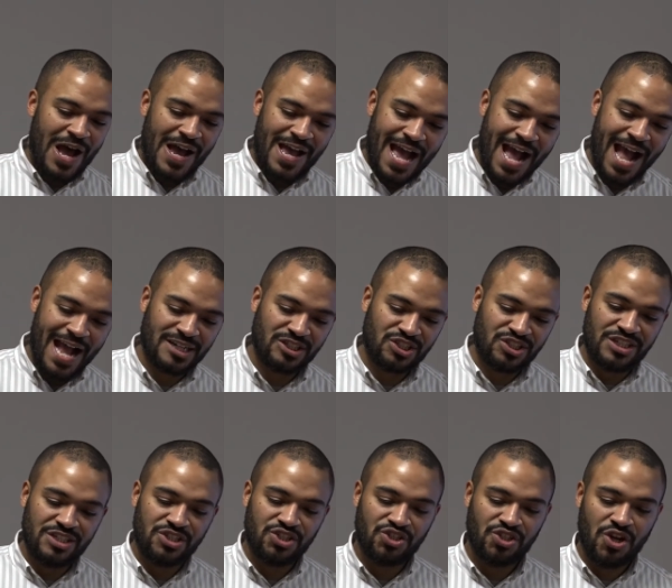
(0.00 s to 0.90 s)
I
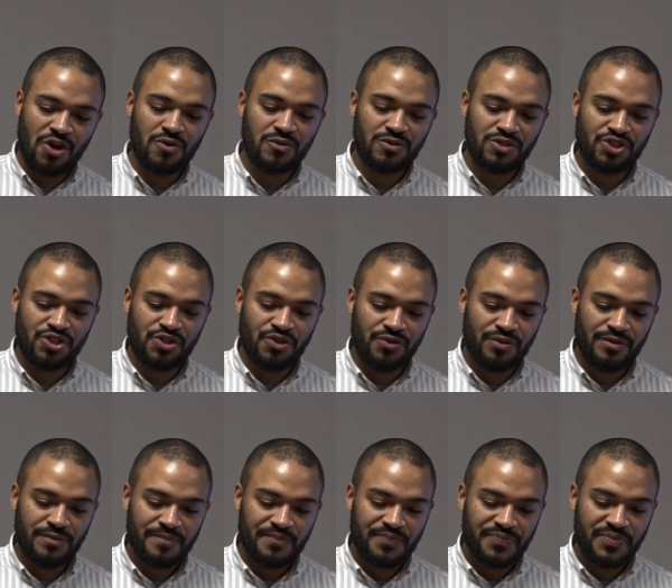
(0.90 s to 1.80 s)
actually showed
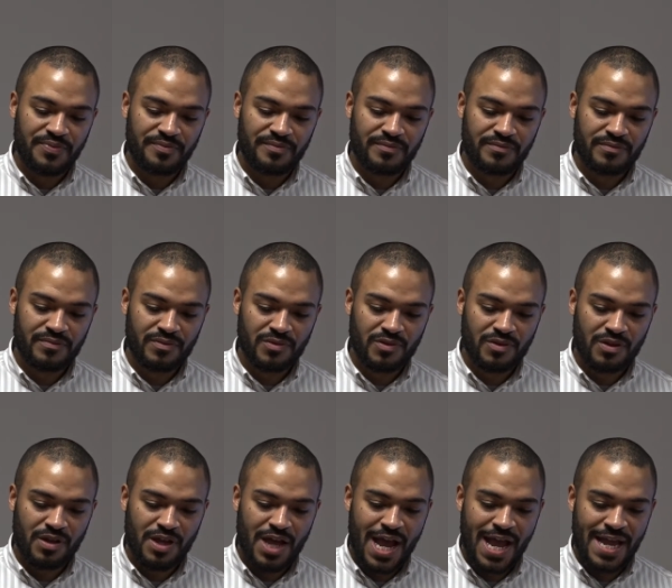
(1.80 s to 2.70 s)
you
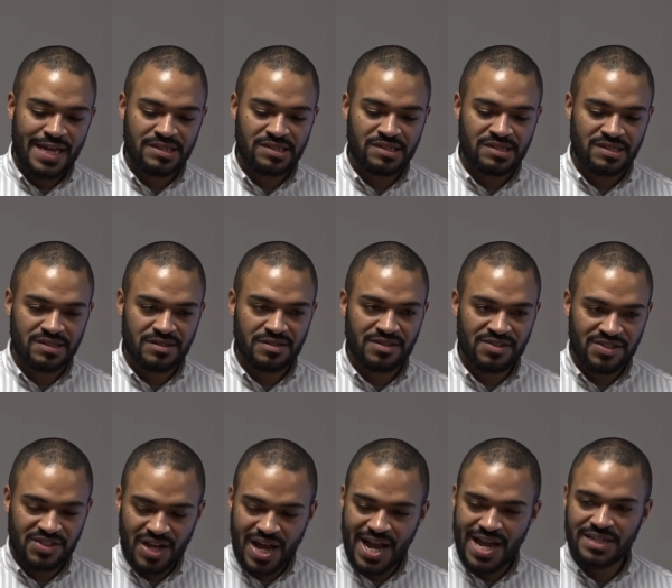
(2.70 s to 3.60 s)
a
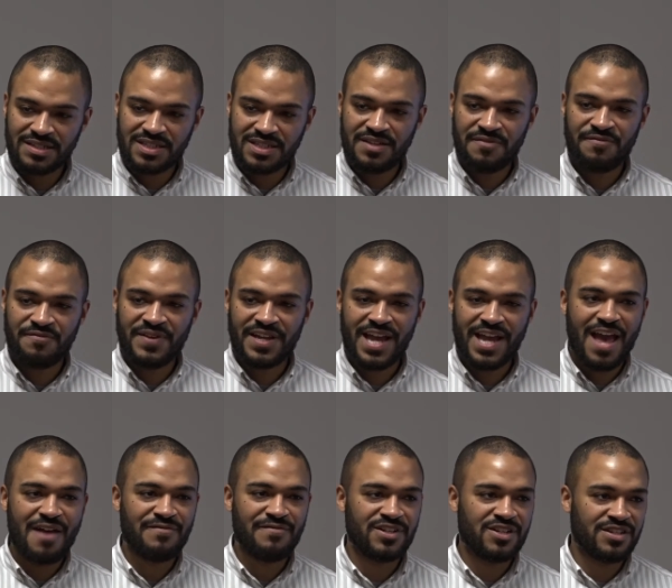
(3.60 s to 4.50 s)
scientific
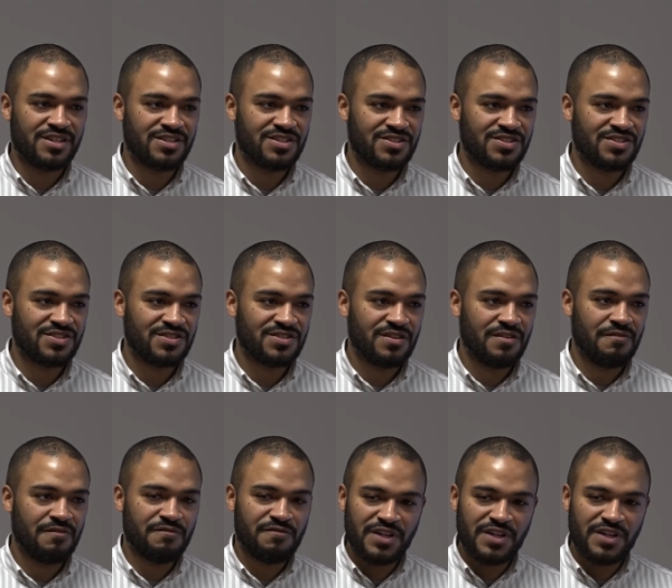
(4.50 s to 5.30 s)
evidence,